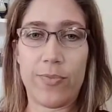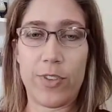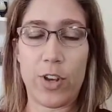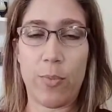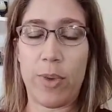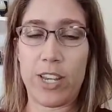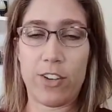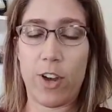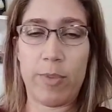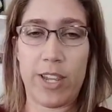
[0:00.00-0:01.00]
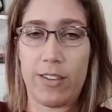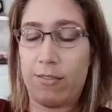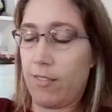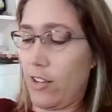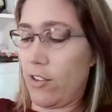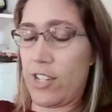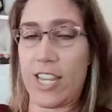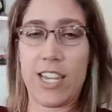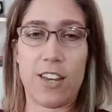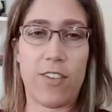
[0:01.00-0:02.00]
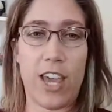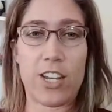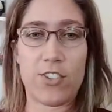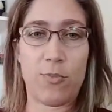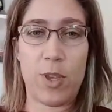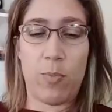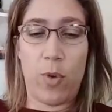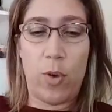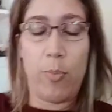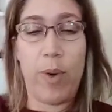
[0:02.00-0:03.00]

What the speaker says: money grubbing, taking advantage of people.